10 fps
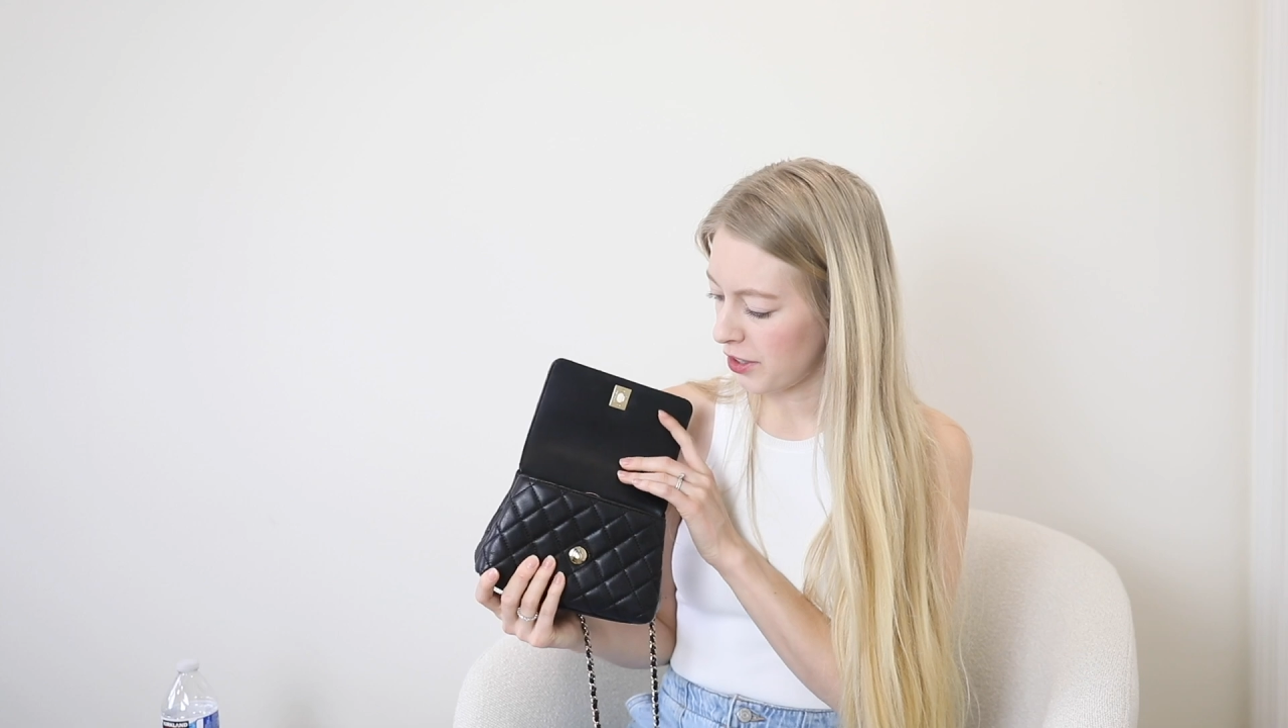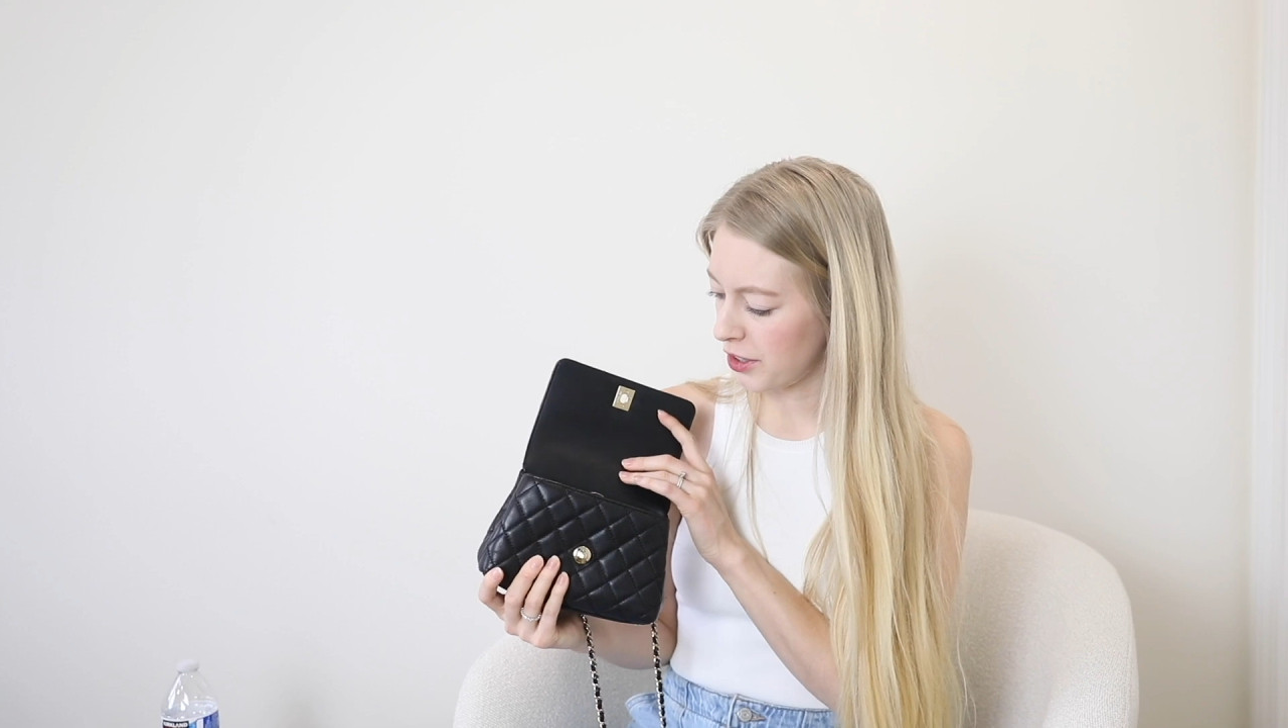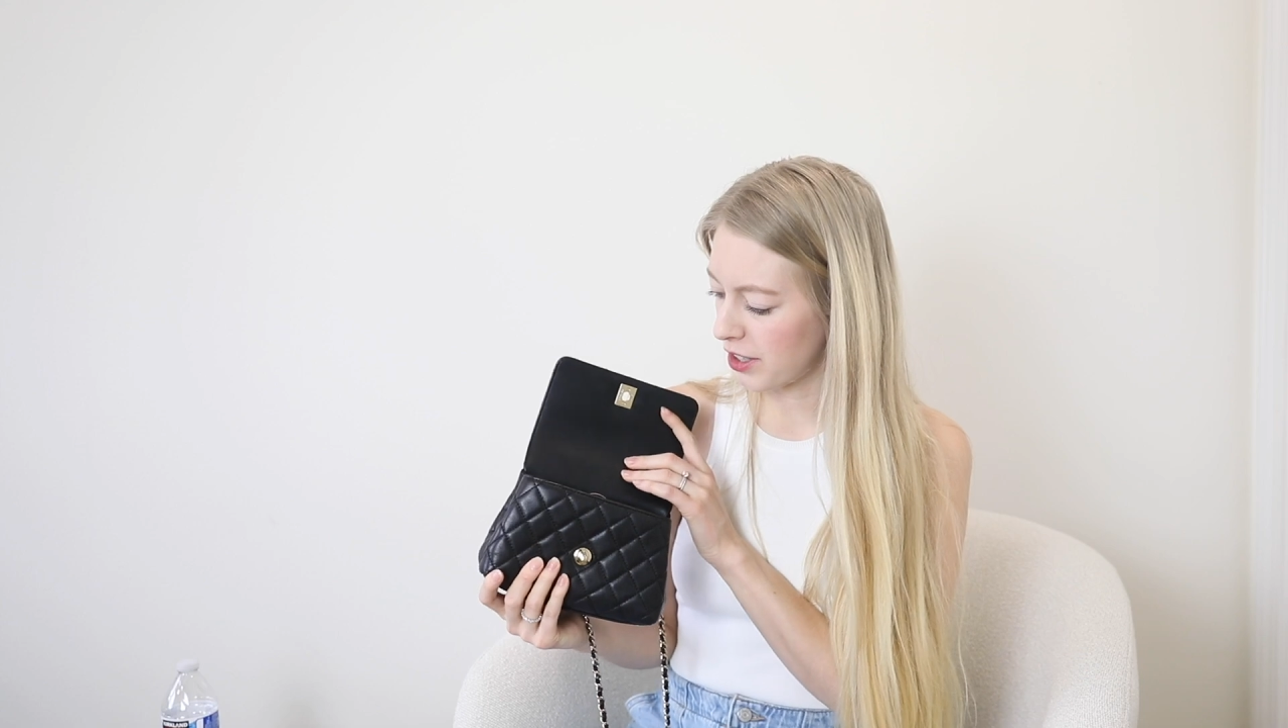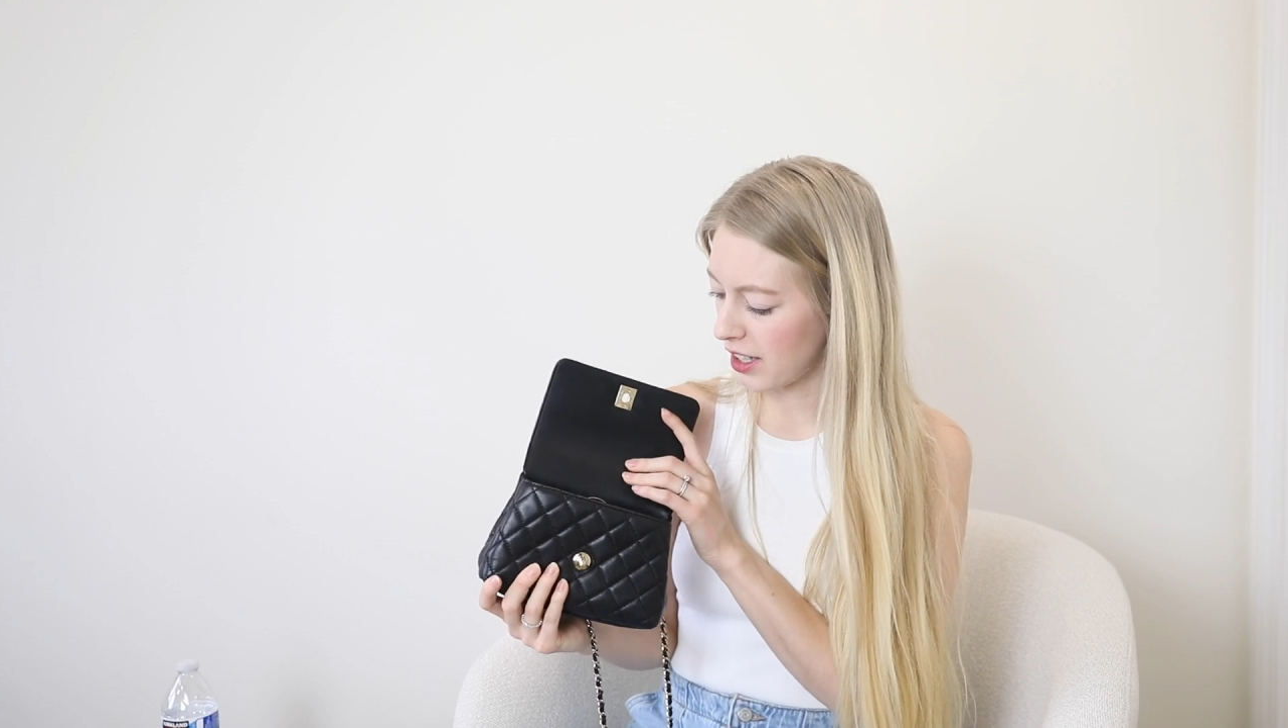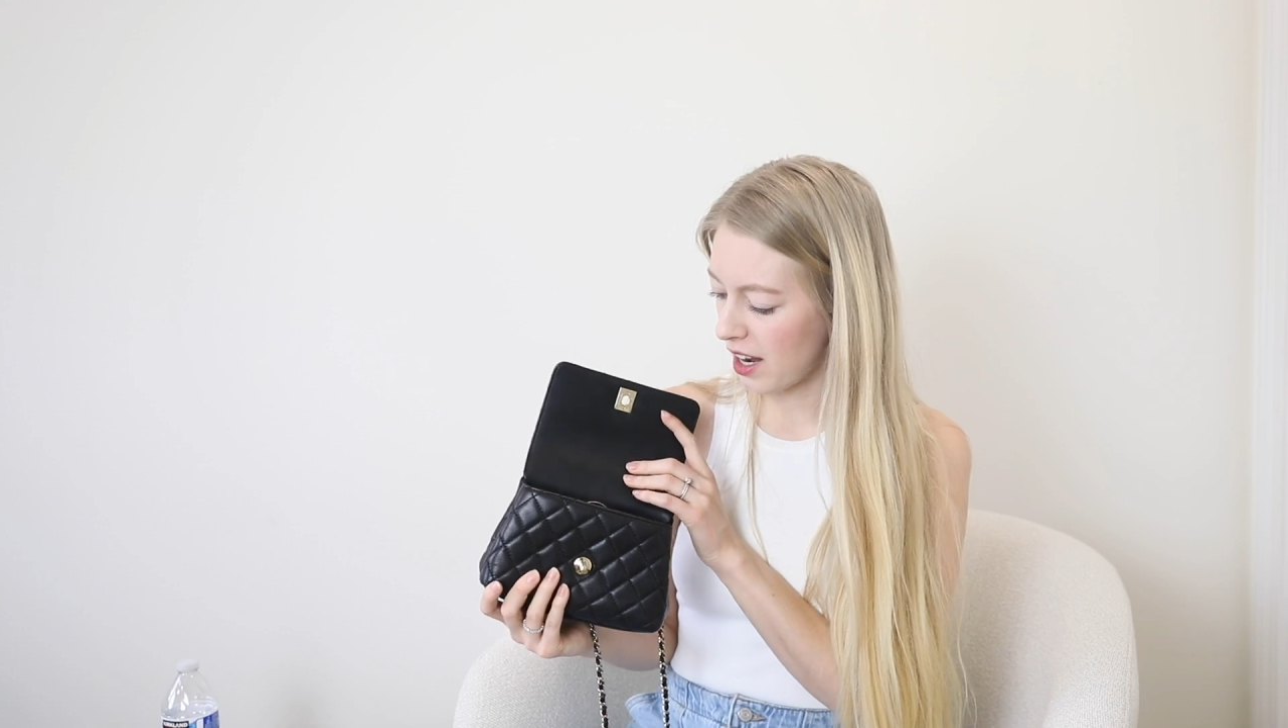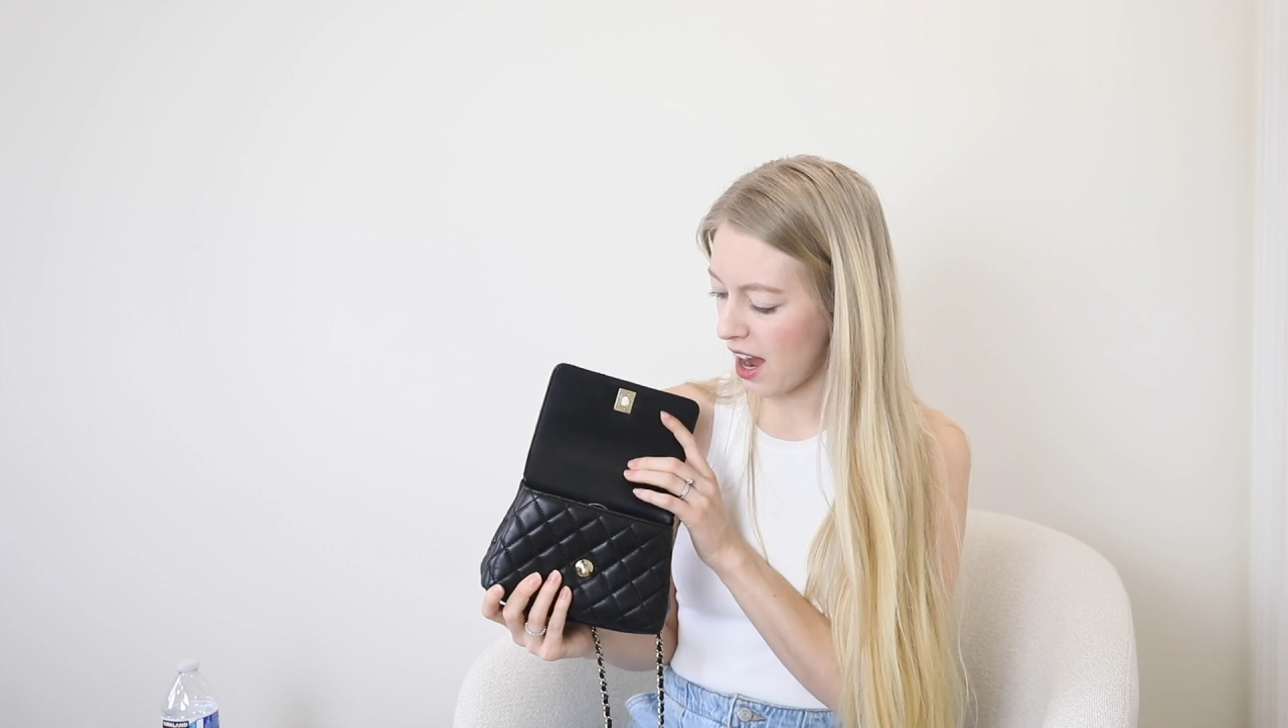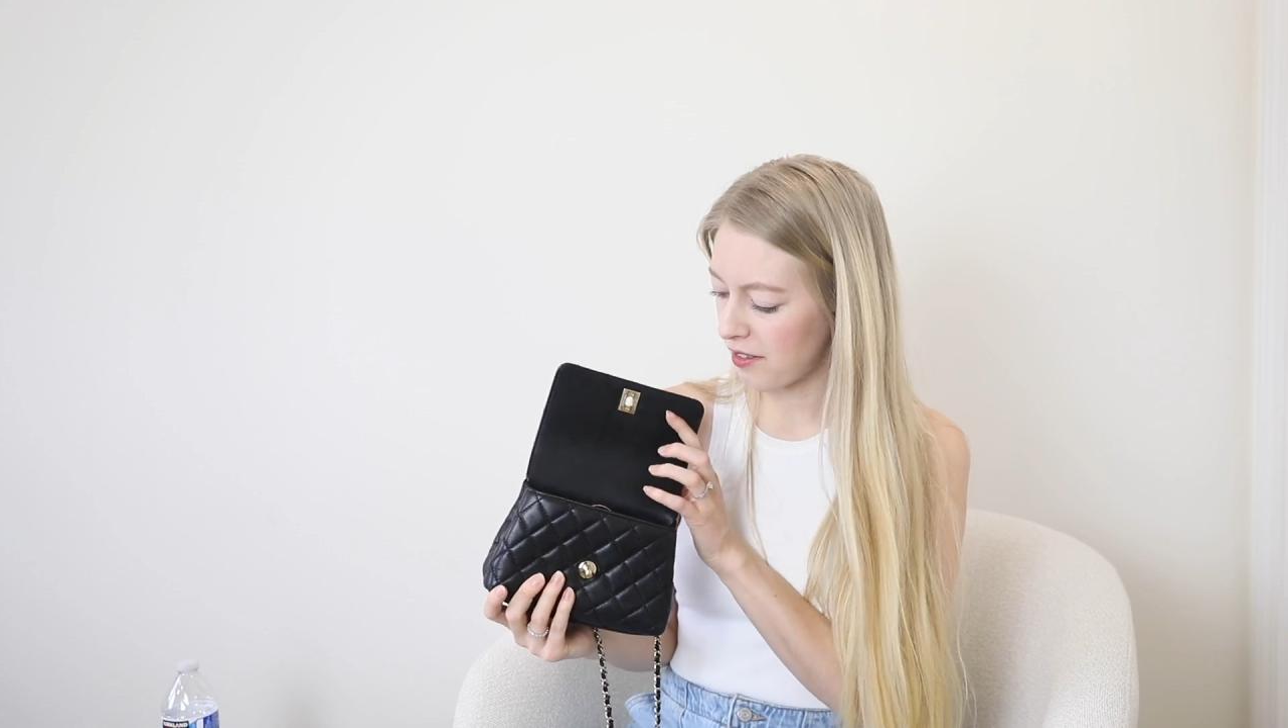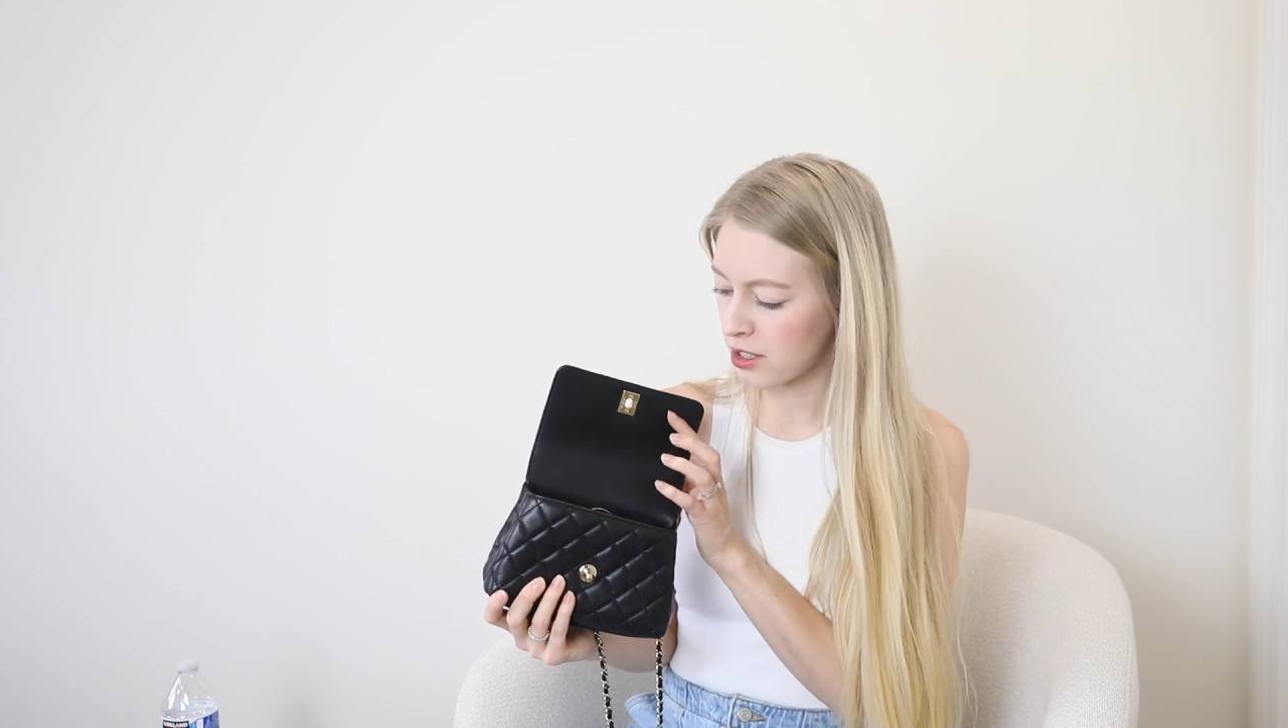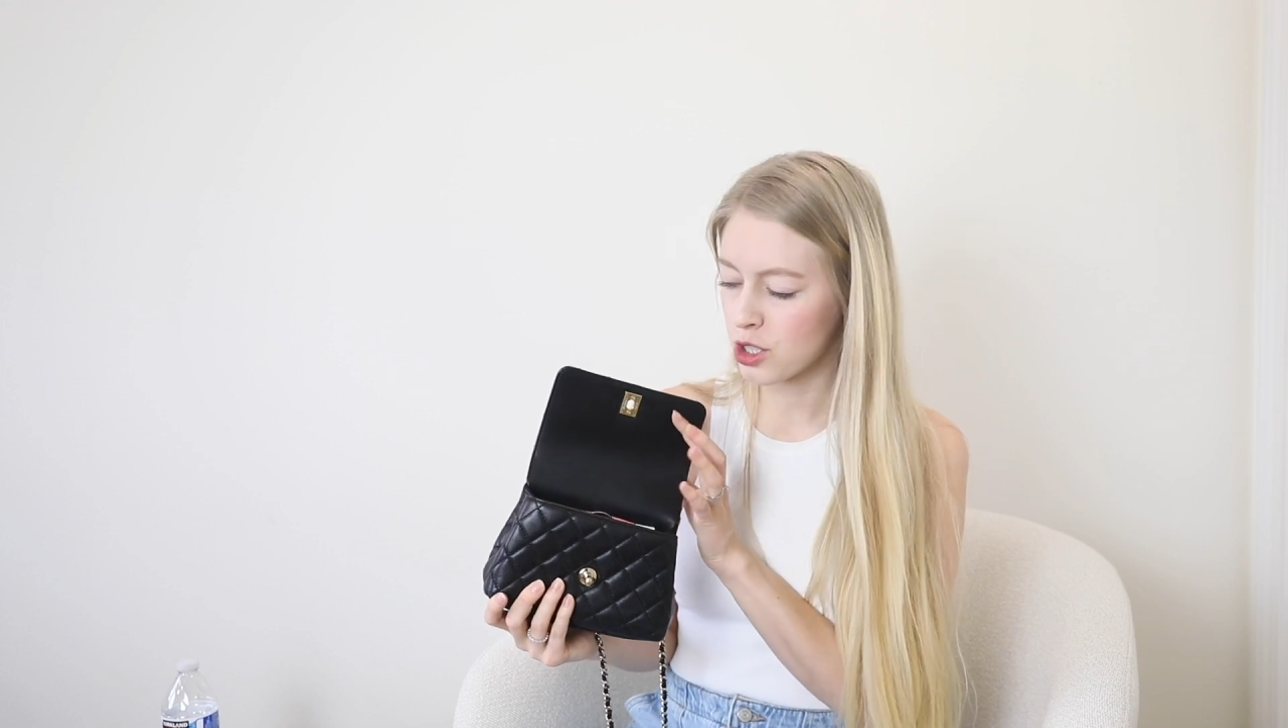you're gonna have a